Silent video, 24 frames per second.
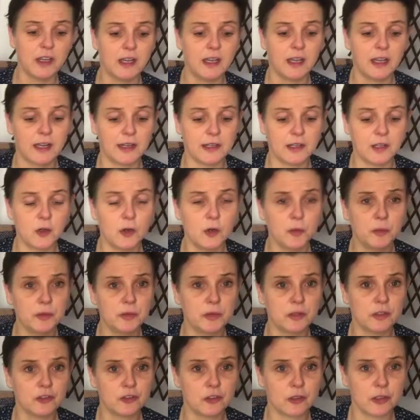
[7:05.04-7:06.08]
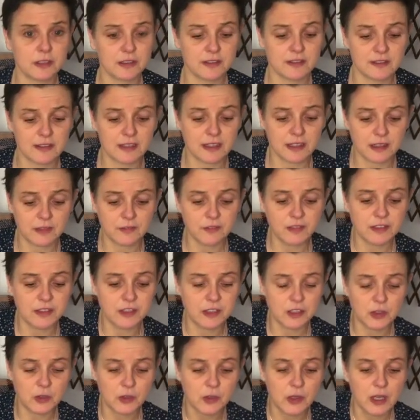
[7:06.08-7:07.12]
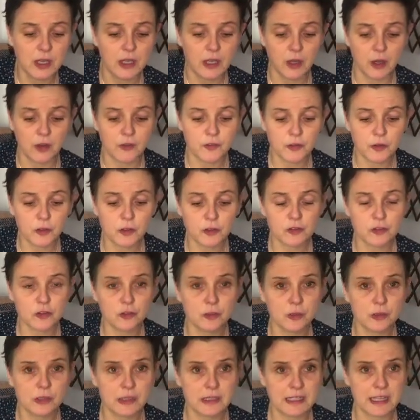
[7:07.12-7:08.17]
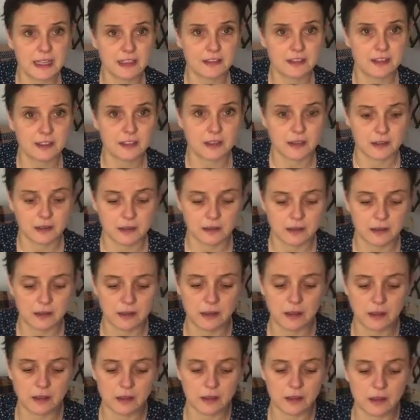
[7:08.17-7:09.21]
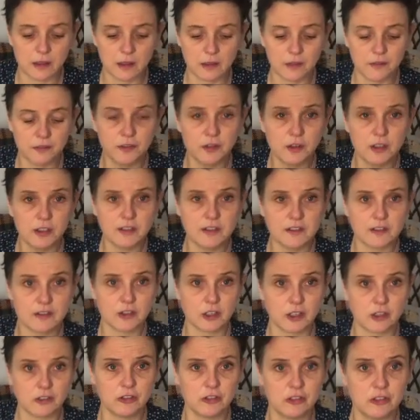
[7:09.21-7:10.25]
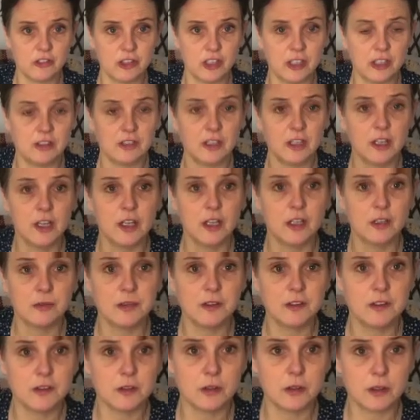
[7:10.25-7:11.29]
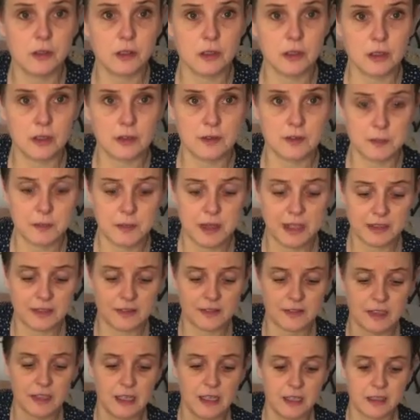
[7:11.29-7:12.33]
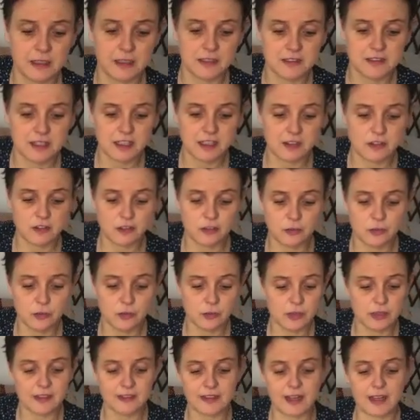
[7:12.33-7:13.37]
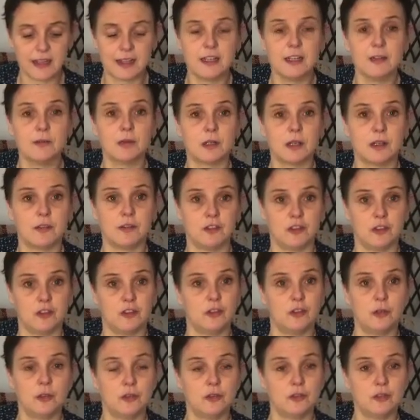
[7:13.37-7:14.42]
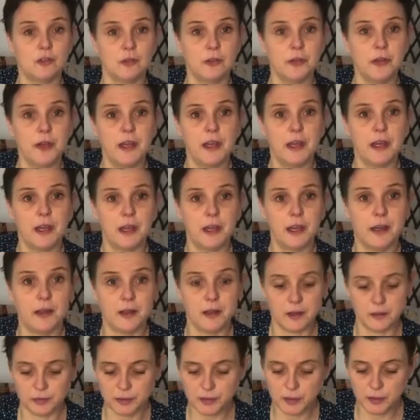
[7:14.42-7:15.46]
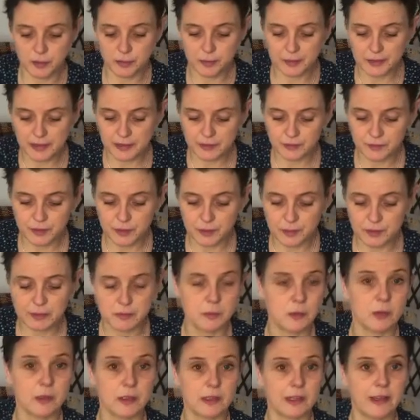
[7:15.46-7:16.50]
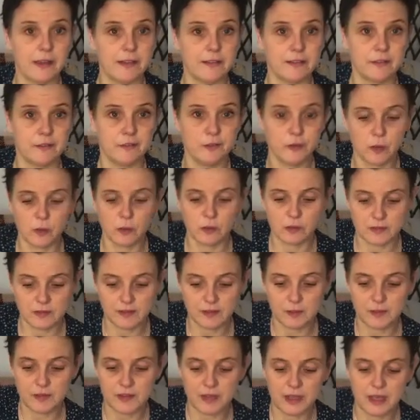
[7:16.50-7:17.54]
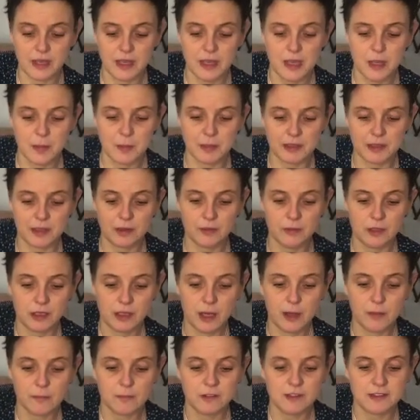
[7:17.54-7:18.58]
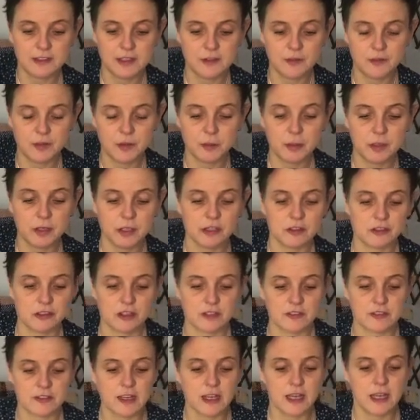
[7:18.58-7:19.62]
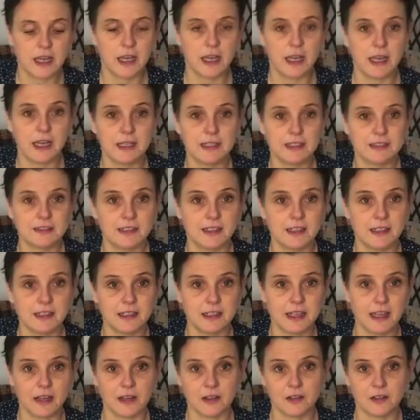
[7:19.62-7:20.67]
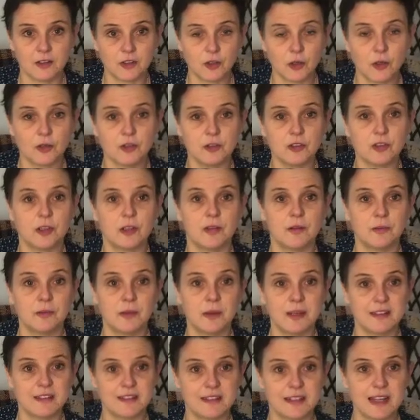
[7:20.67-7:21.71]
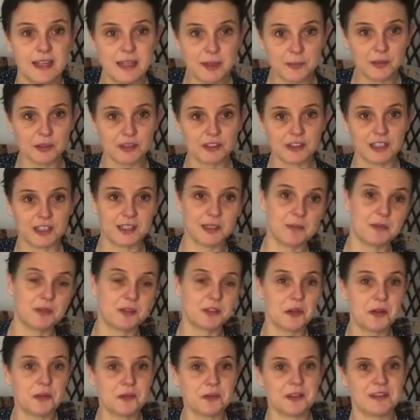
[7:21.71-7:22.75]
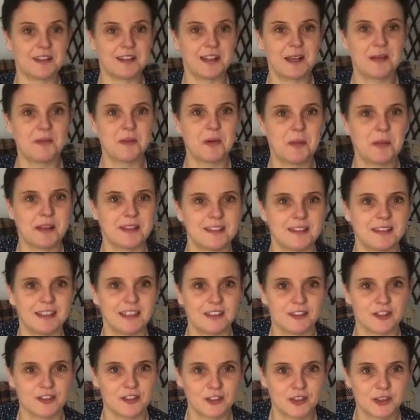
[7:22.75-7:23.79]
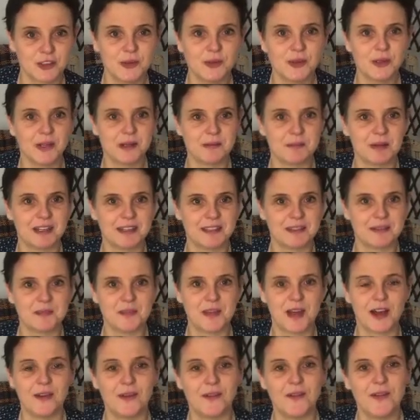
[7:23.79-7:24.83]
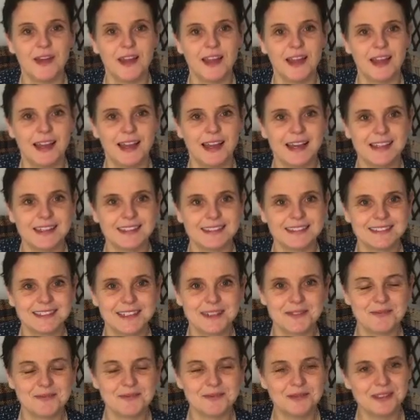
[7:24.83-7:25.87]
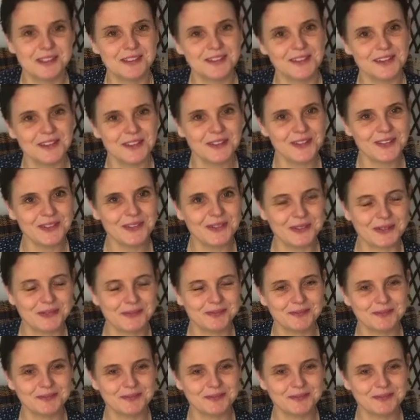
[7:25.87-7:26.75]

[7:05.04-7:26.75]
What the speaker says: And I hope you enjoyed this little video. Of course, you will get a full instruction sheet with your earth mats that tells you exactly what I've just told you, and probably even a bit more in case I've forgotten something, but that will come with every purchase. And yeah, don't waste any more time, don't waste any more plastic, just go and buy them now, and we'll see you soon.